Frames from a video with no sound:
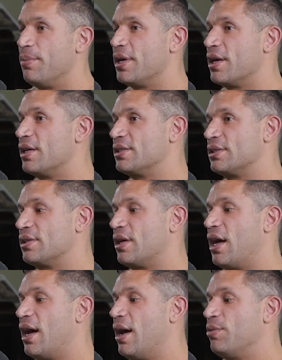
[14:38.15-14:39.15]
Because
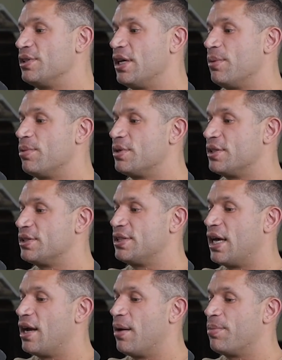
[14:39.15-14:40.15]
I was able to
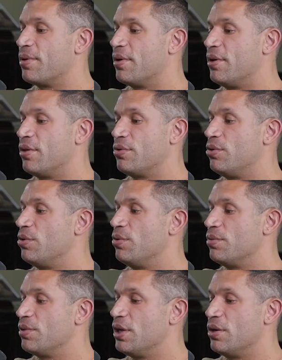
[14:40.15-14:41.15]
set up
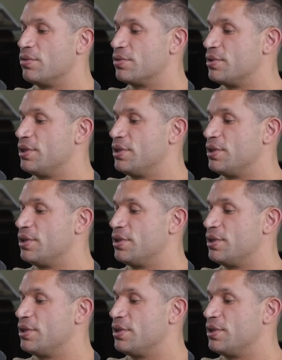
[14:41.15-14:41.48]
through, you know,